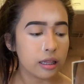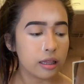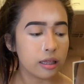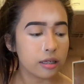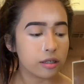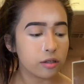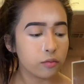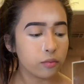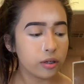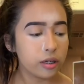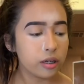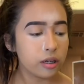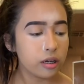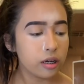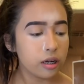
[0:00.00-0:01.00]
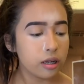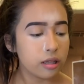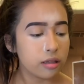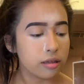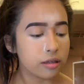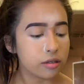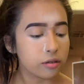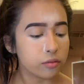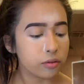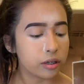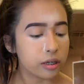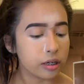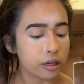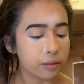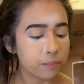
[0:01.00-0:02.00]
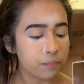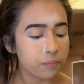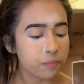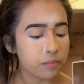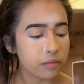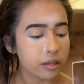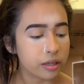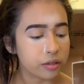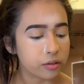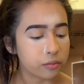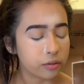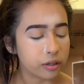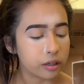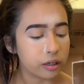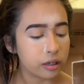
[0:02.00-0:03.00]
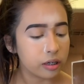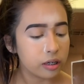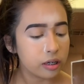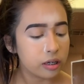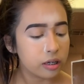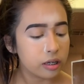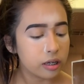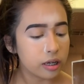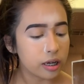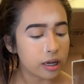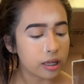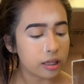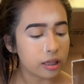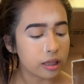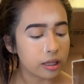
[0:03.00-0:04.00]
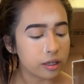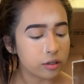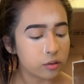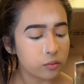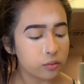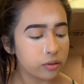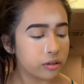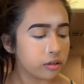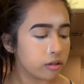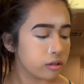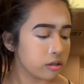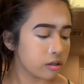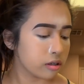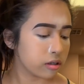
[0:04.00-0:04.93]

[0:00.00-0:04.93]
this one, this one, this one, and this one.